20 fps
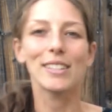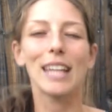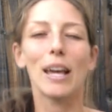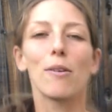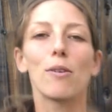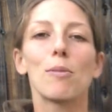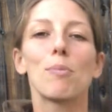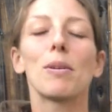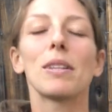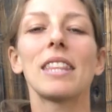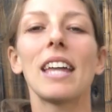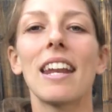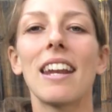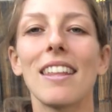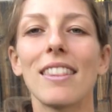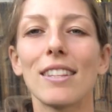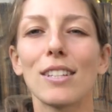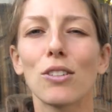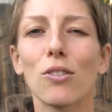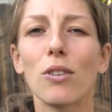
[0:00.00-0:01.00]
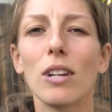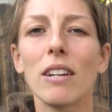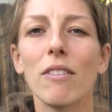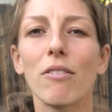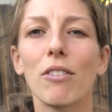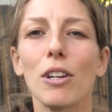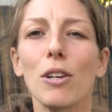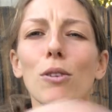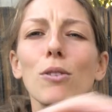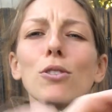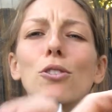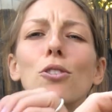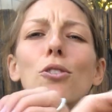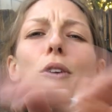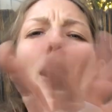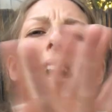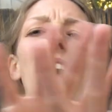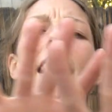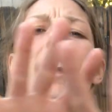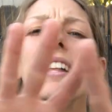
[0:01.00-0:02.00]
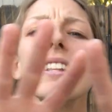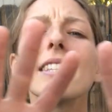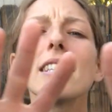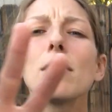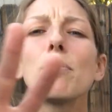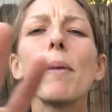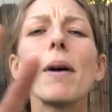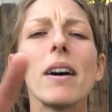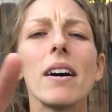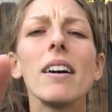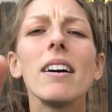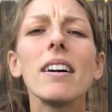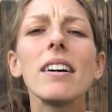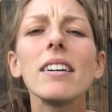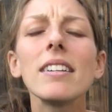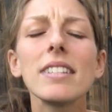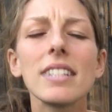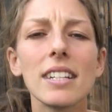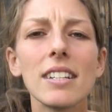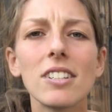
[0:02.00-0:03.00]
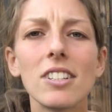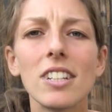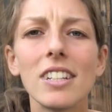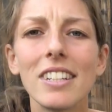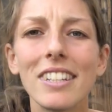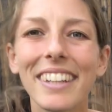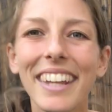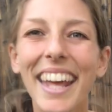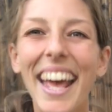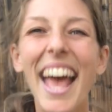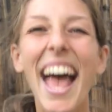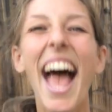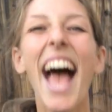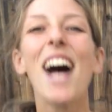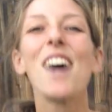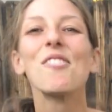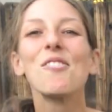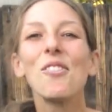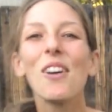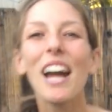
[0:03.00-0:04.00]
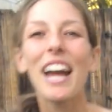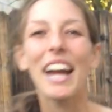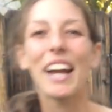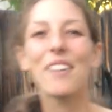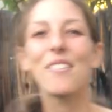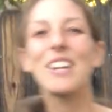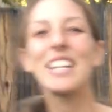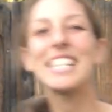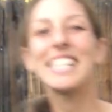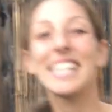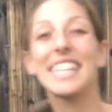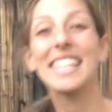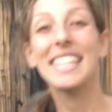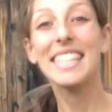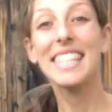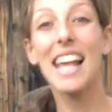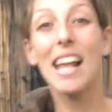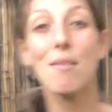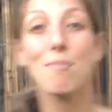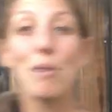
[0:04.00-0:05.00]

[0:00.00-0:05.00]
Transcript: I would put that on the screen for you. Transposition, where we did the same